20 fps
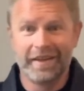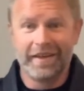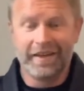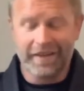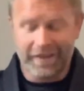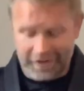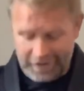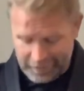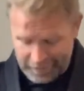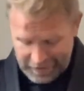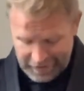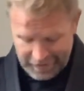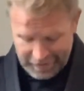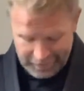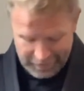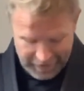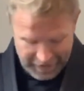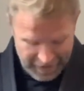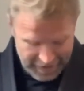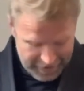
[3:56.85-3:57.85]

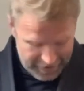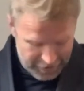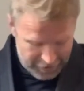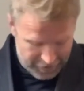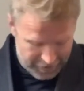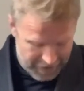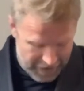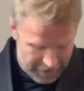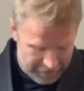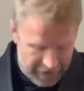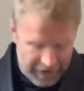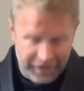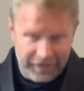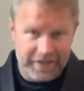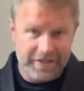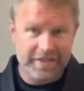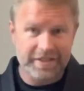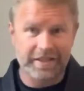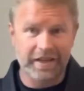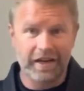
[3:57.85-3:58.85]
we kind of nerd out on this
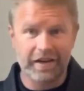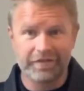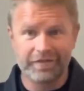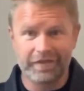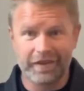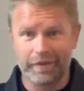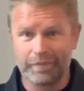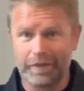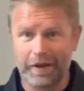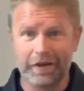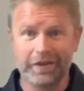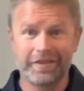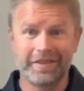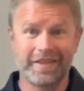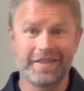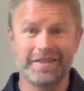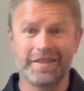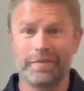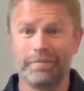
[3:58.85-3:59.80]
stuff. A belt is a